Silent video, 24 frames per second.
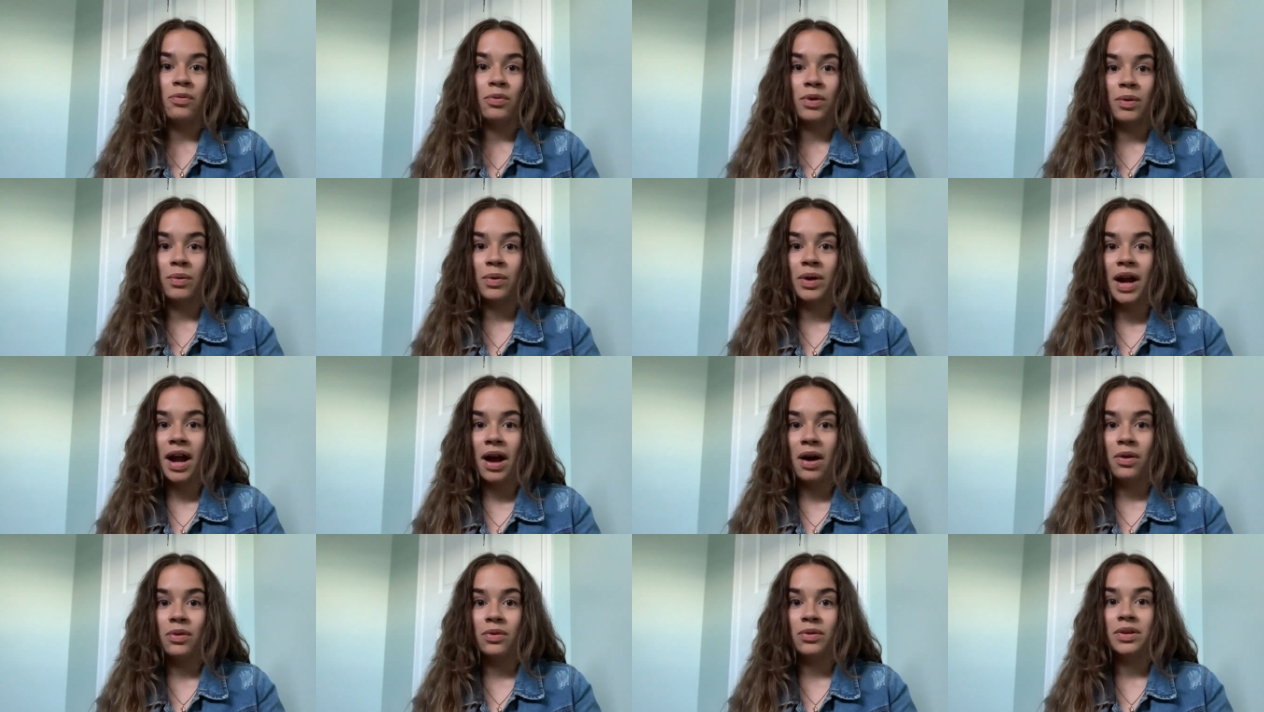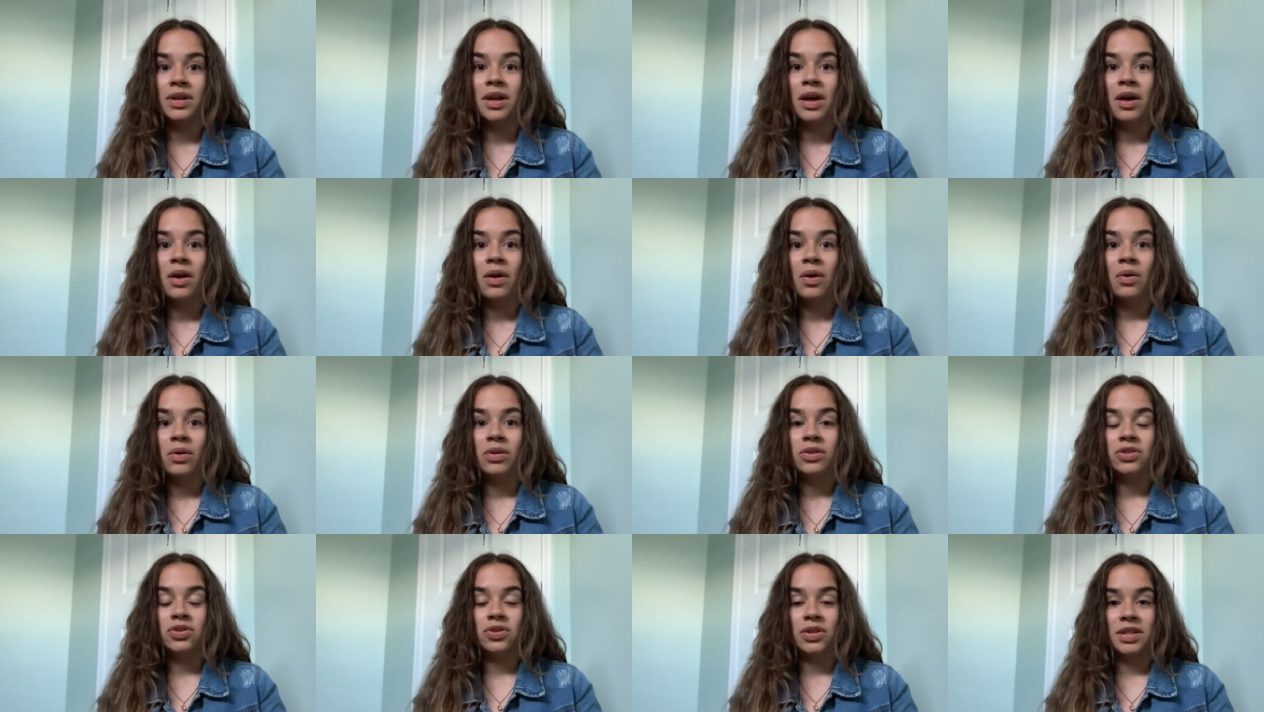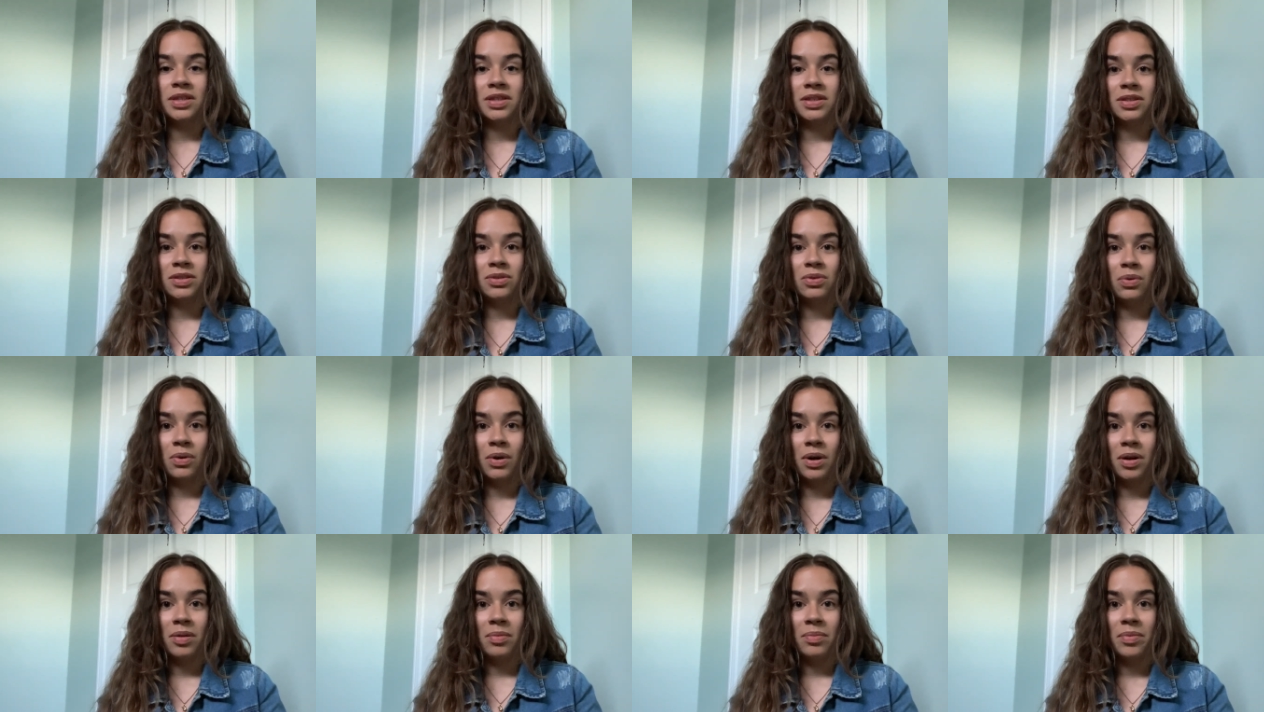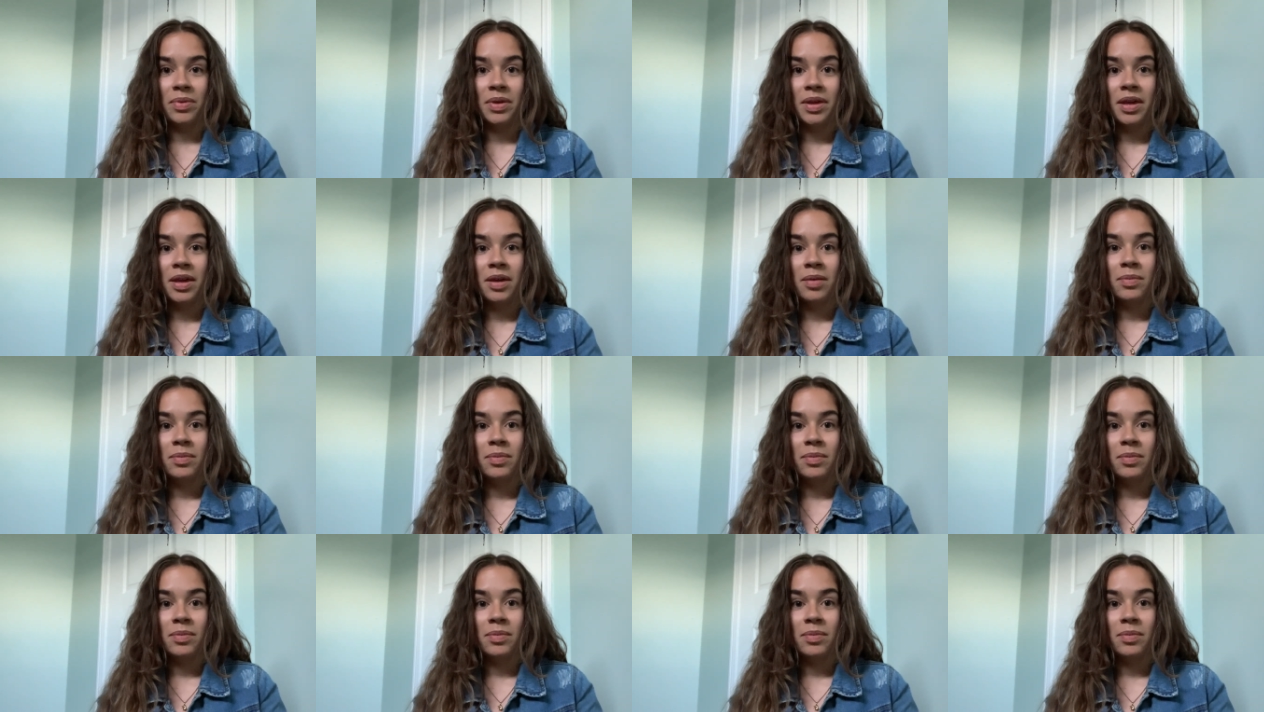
we were out during the storm,